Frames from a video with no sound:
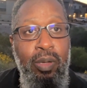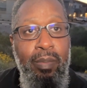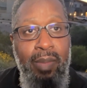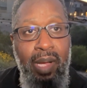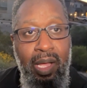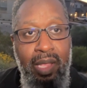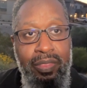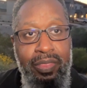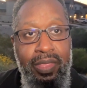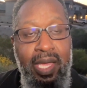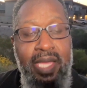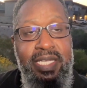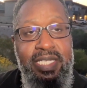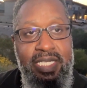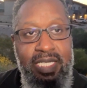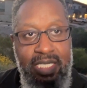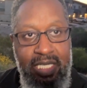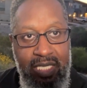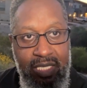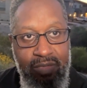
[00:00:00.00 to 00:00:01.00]
month,
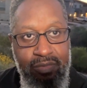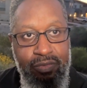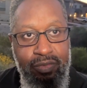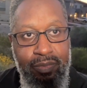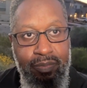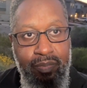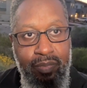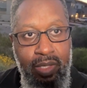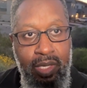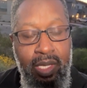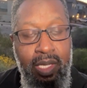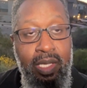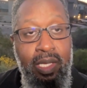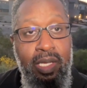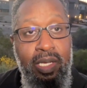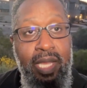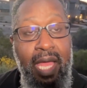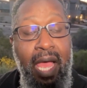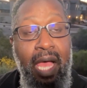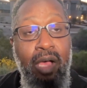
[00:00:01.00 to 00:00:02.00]
Ziv.
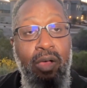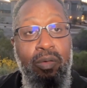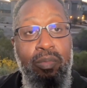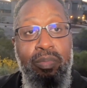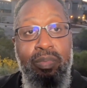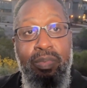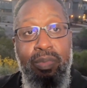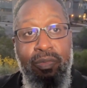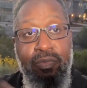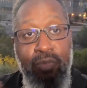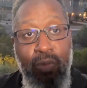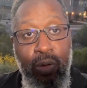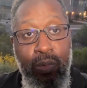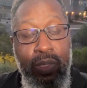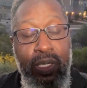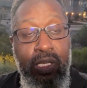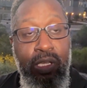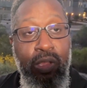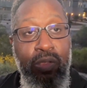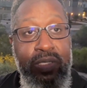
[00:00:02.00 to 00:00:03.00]
Now, before
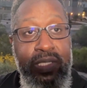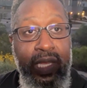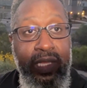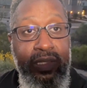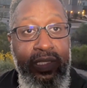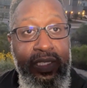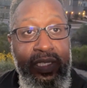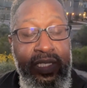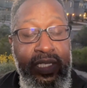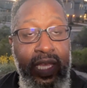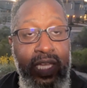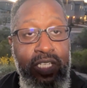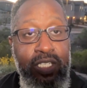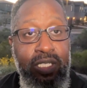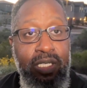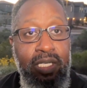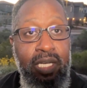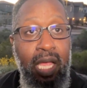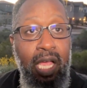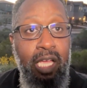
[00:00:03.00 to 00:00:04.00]
we close out this
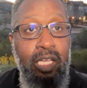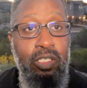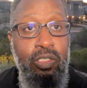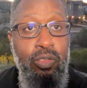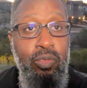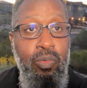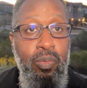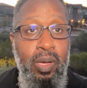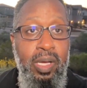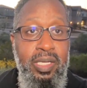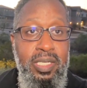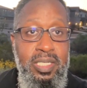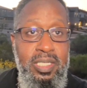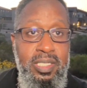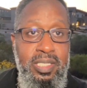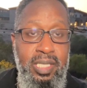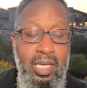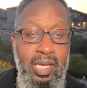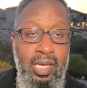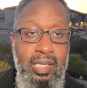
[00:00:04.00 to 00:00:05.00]
session, I do want to
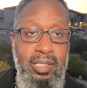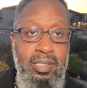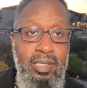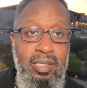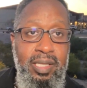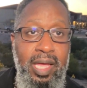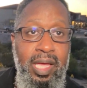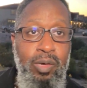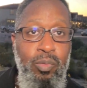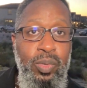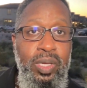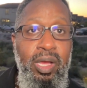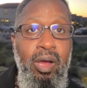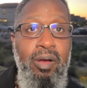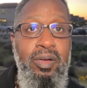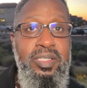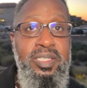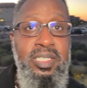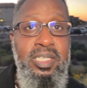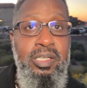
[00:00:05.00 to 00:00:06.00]
state that we
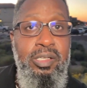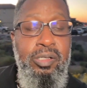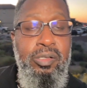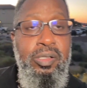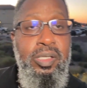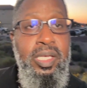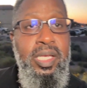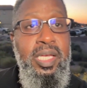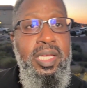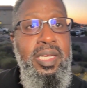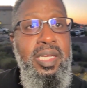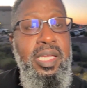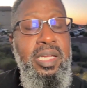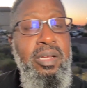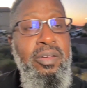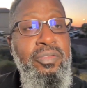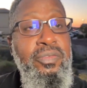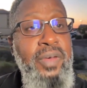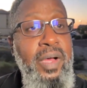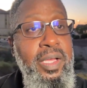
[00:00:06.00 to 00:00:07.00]
are still in need
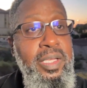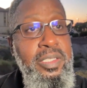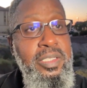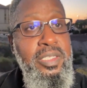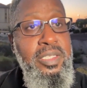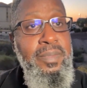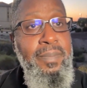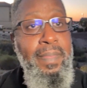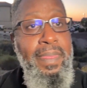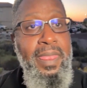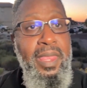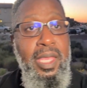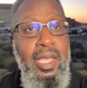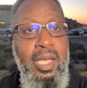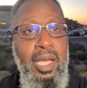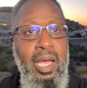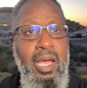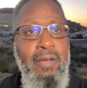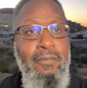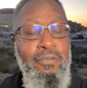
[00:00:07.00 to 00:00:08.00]
of funds
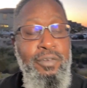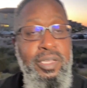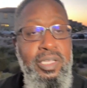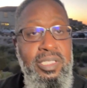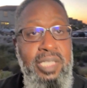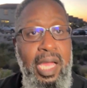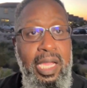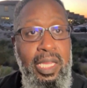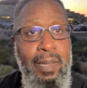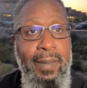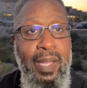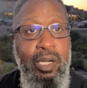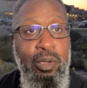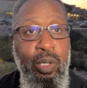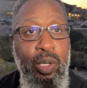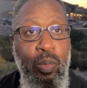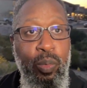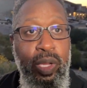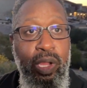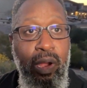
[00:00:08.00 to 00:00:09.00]
uh, for the
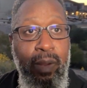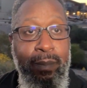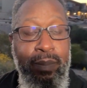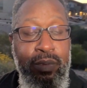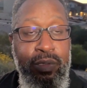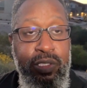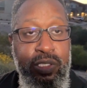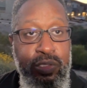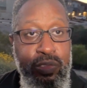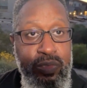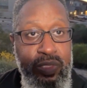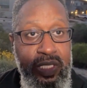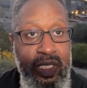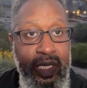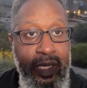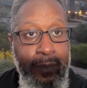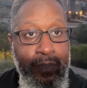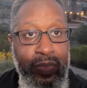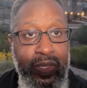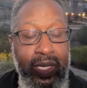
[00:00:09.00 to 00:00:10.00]
documentary we are
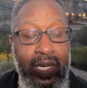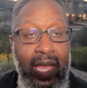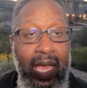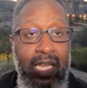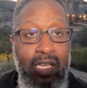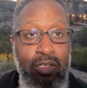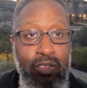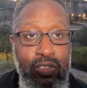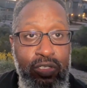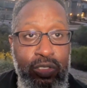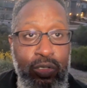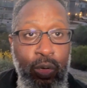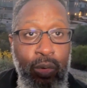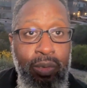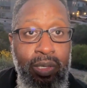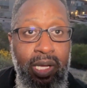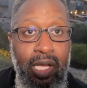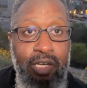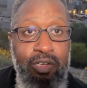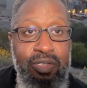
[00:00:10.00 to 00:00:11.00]
producing, The Calendar
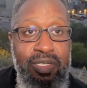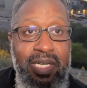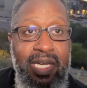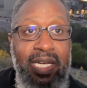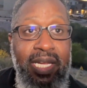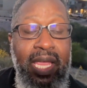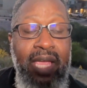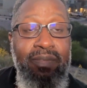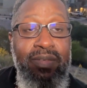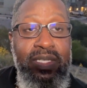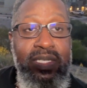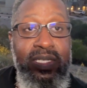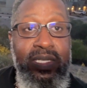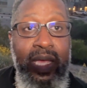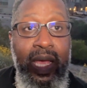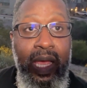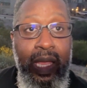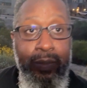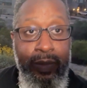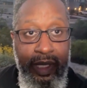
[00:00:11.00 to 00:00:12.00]
Story Understanding Heaven's
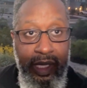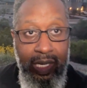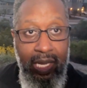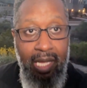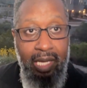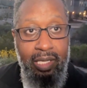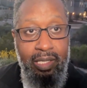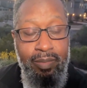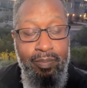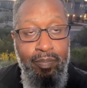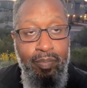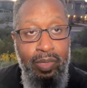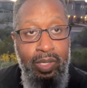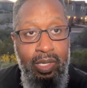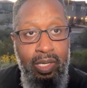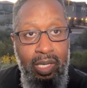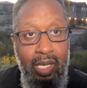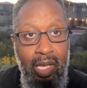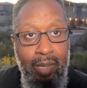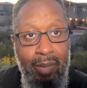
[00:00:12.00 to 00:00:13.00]
Time Clock.
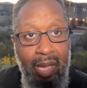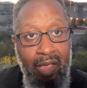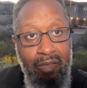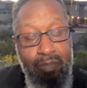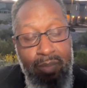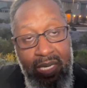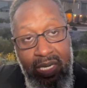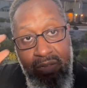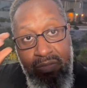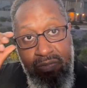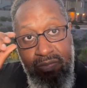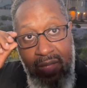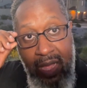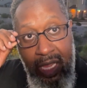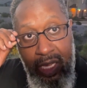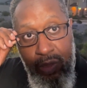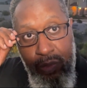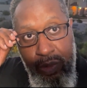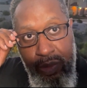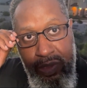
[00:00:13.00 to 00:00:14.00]
Um, I have many
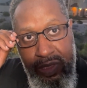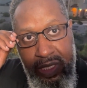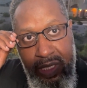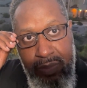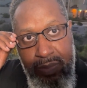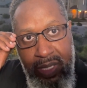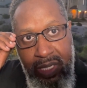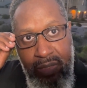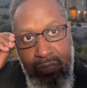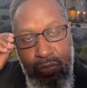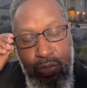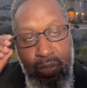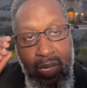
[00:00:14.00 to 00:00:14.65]
followers, and many of you